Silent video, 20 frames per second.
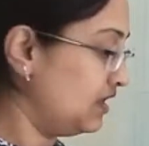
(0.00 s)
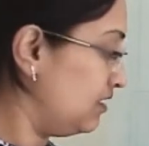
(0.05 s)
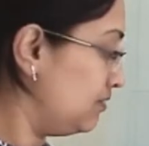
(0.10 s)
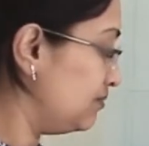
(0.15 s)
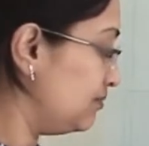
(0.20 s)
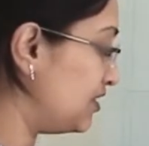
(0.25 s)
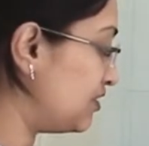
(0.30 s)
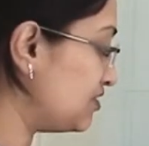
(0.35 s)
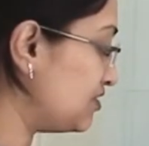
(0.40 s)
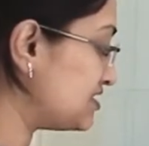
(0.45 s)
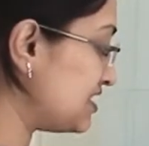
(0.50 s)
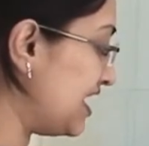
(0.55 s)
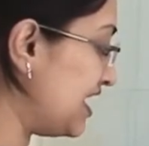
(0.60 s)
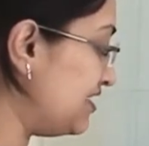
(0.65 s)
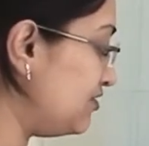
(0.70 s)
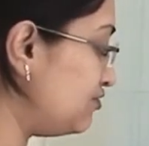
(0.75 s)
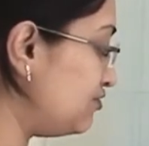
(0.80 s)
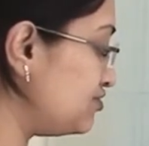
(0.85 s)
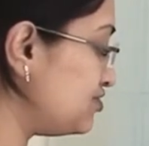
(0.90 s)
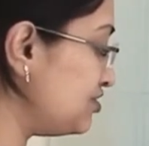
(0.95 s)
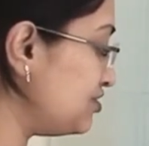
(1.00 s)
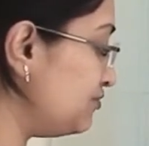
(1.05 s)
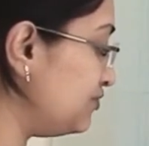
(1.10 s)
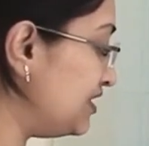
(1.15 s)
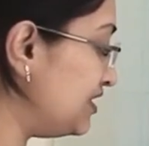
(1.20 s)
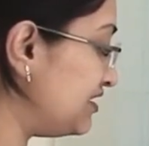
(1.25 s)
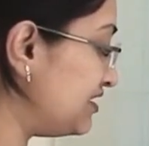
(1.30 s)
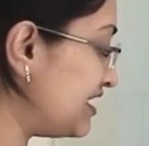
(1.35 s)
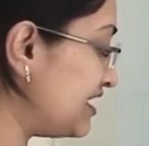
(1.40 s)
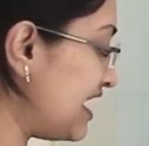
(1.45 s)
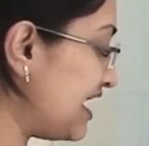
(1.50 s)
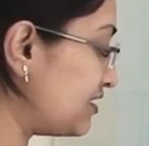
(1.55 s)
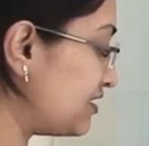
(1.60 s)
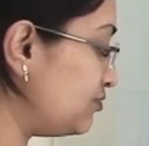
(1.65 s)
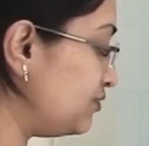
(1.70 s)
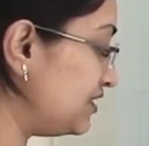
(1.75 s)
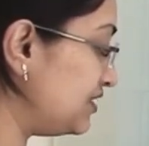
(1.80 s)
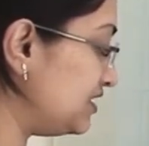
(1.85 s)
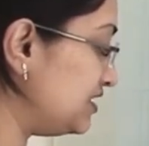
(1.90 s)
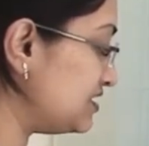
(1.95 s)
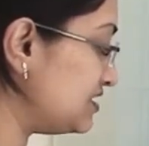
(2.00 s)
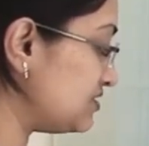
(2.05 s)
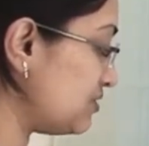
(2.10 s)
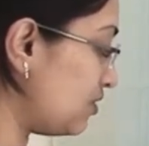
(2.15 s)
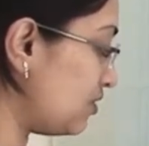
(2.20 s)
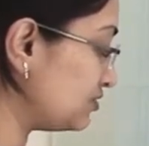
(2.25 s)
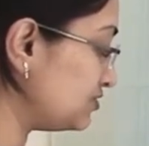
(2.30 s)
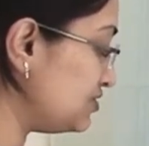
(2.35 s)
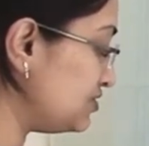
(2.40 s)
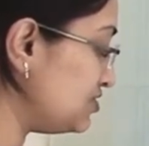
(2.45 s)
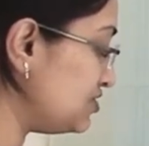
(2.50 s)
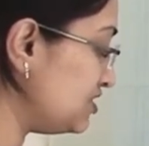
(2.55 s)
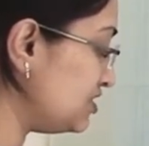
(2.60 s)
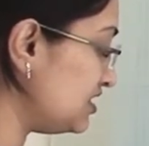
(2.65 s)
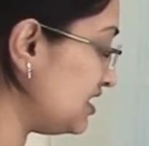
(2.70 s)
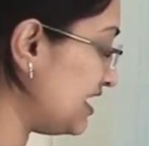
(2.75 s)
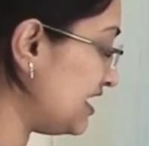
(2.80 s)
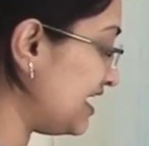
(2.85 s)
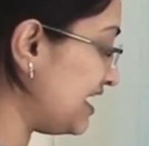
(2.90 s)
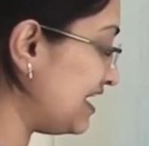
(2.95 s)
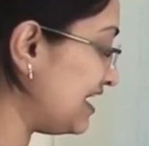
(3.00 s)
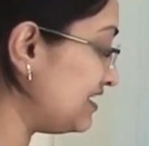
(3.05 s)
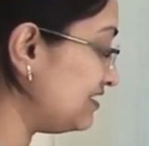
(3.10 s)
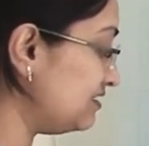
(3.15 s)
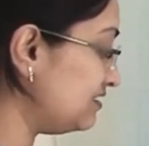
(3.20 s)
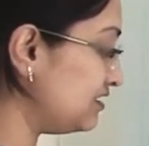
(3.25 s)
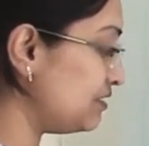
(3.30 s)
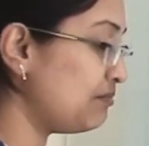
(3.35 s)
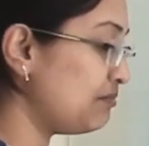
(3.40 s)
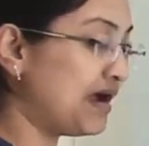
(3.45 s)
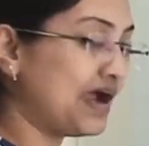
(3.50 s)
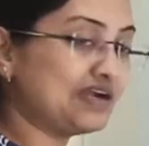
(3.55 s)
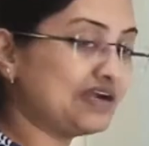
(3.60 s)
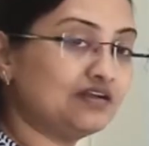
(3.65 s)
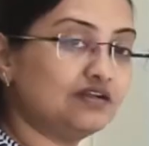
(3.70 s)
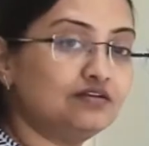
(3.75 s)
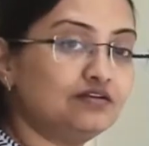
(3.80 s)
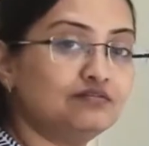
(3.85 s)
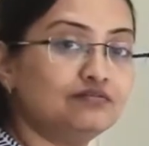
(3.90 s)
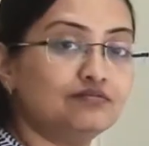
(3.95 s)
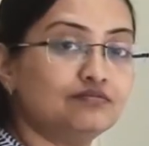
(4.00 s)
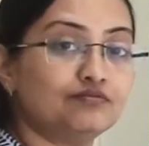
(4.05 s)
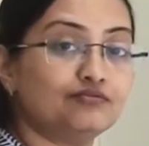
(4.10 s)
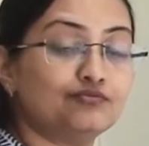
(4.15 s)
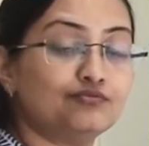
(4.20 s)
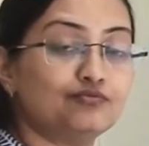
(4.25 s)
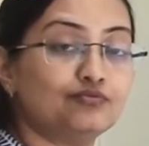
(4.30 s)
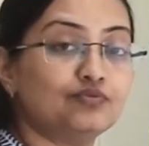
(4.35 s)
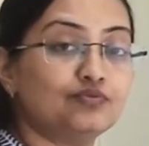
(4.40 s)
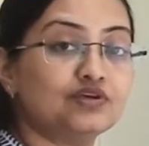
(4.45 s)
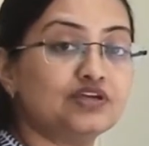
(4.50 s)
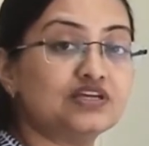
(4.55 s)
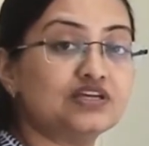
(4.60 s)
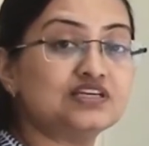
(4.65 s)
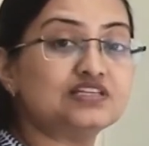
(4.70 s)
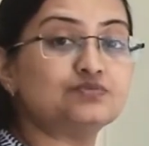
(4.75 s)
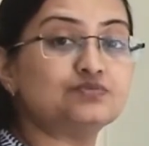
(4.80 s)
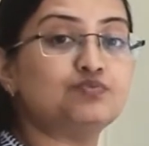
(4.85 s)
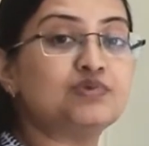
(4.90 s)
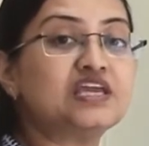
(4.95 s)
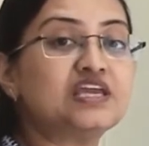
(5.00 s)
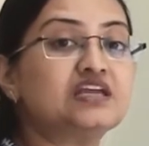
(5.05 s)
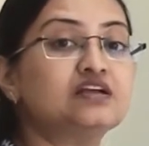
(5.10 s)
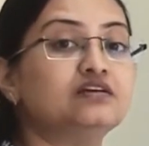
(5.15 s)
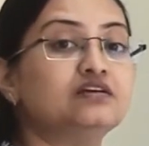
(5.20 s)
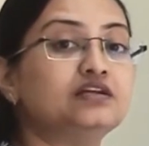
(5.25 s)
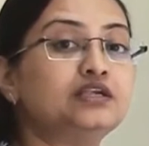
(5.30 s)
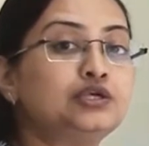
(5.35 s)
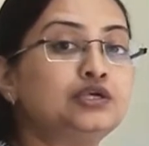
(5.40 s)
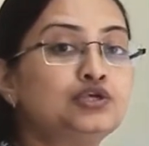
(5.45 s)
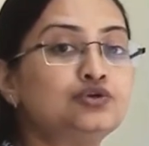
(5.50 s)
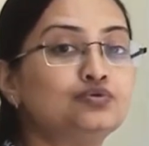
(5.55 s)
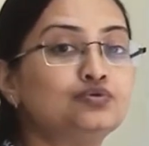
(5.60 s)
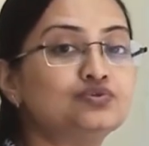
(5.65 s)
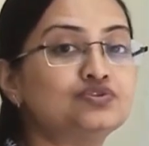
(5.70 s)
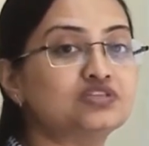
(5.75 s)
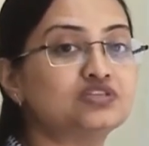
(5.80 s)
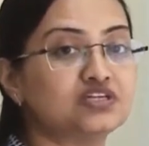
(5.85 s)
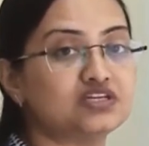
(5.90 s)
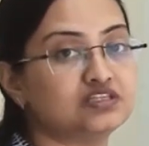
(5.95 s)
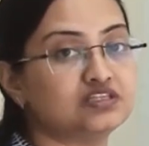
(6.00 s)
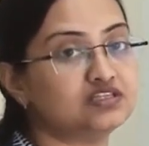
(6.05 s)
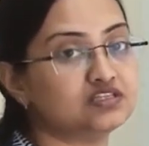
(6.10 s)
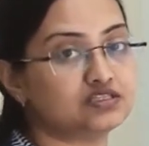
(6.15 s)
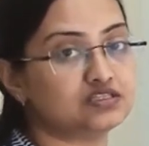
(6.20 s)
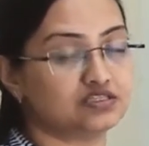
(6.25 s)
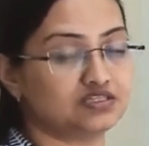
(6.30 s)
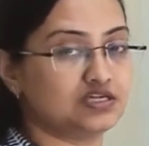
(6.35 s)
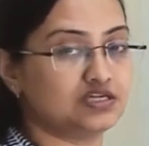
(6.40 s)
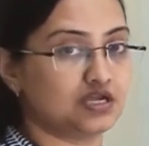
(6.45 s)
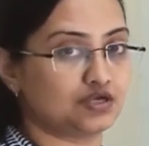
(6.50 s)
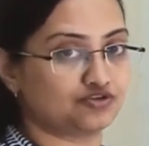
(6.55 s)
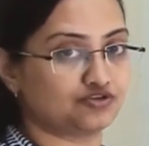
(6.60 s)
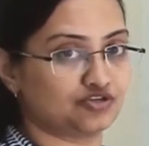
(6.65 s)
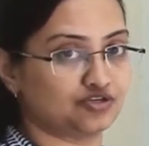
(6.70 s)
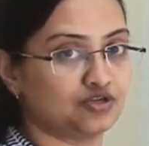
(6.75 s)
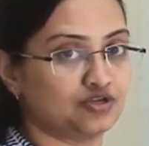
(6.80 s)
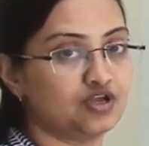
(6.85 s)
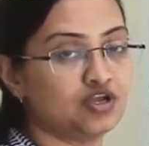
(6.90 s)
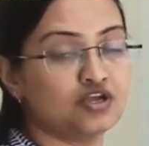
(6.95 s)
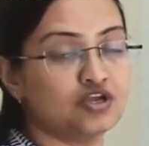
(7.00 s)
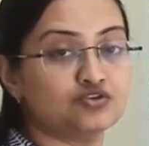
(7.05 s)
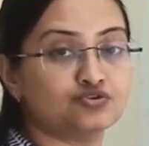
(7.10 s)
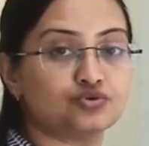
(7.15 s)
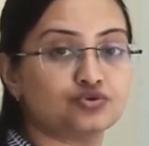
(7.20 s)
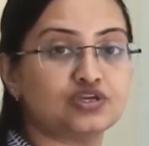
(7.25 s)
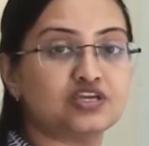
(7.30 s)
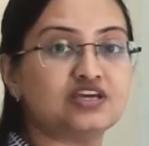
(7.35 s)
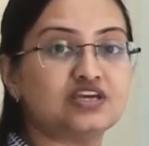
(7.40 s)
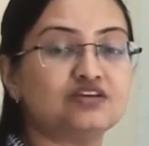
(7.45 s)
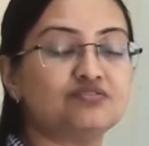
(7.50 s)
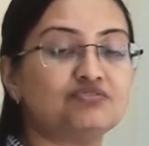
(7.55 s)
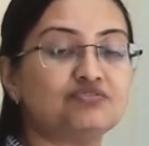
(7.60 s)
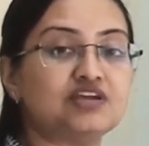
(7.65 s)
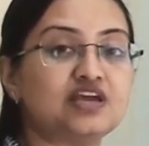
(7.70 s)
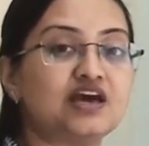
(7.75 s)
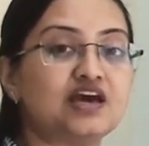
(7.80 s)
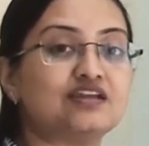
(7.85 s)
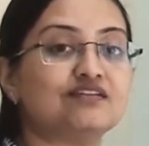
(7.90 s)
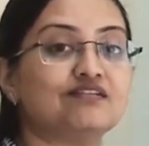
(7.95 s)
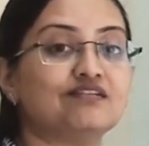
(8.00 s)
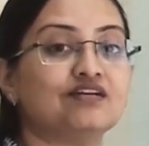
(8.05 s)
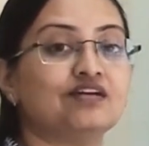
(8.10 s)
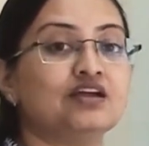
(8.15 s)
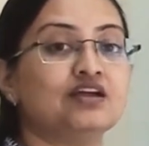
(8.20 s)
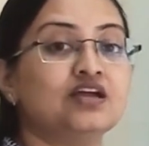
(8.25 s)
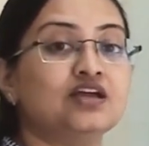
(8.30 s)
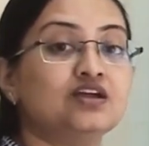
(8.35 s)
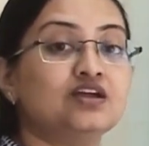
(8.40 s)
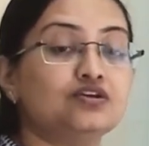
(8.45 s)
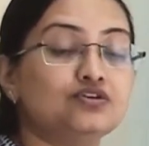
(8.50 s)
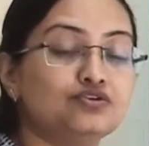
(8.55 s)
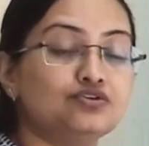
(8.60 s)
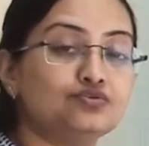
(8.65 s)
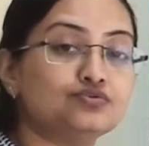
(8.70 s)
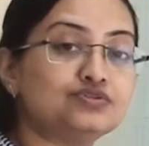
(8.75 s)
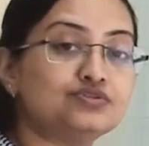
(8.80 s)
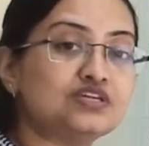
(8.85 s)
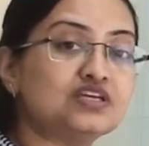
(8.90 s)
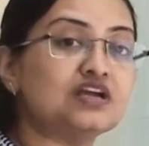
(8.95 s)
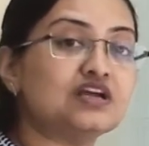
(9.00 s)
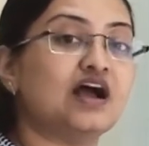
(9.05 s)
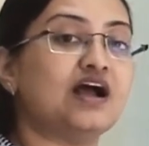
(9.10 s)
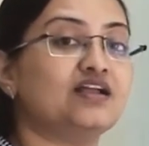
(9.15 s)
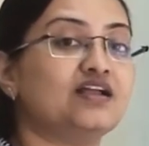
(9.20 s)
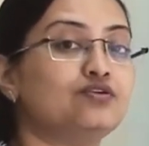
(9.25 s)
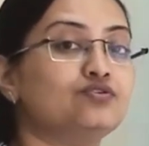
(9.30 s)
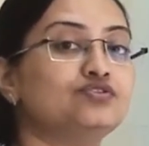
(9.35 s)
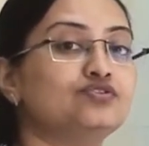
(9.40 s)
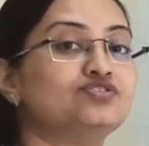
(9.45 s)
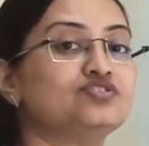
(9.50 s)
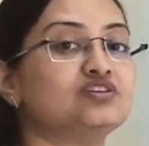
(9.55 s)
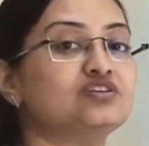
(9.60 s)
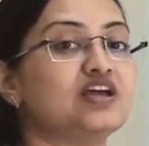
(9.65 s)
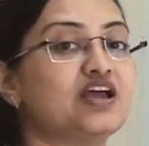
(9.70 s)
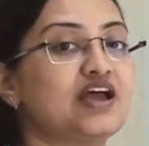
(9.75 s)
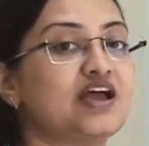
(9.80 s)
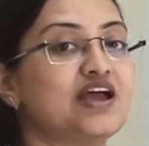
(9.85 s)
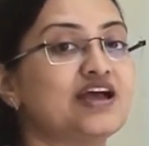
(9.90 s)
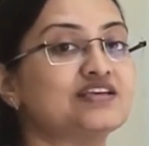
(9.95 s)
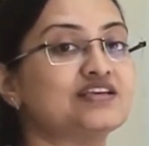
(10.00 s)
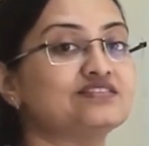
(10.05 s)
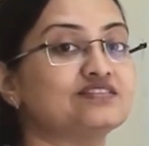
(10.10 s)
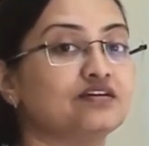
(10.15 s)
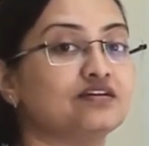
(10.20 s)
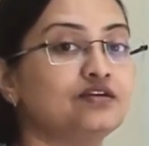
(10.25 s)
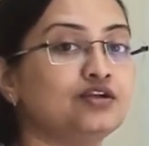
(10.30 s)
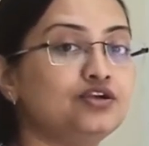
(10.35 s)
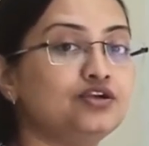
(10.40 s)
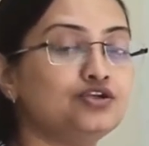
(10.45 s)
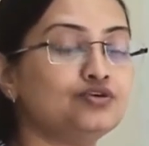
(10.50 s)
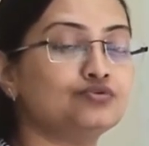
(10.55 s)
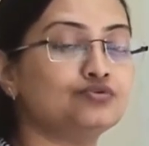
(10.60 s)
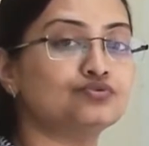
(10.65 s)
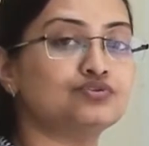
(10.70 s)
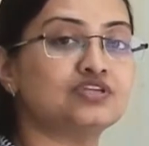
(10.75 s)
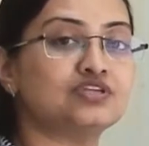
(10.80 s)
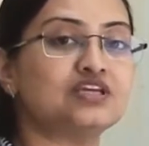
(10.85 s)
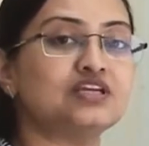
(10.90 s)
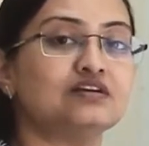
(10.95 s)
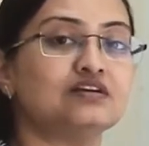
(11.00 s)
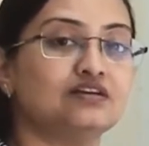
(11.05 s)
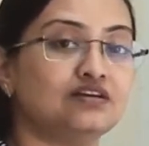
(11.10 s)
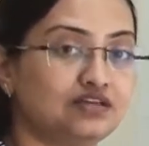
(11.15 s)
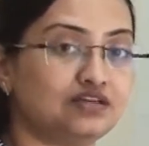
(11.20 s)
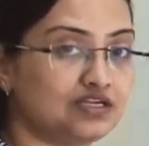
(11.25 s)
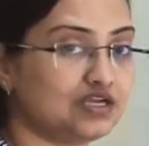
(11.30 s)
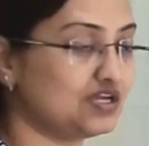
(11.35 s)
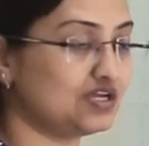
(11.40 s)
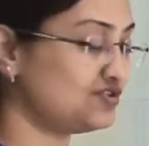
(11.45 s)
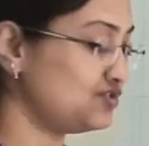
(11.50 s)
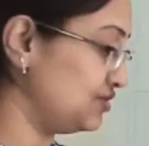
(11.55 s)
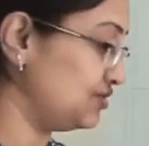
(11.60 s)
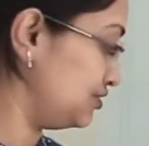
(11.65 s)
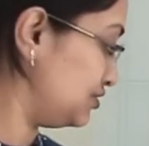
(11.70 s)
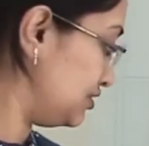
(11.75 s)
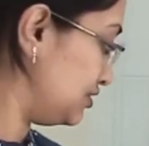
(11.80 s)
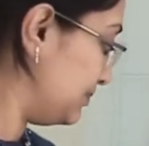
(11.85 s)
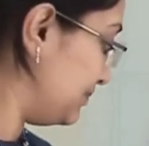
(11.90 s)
because hydrogen will react with this oxygen and the metal is being reduced in this reaction. So here we are using hydrogen as reducing reagent.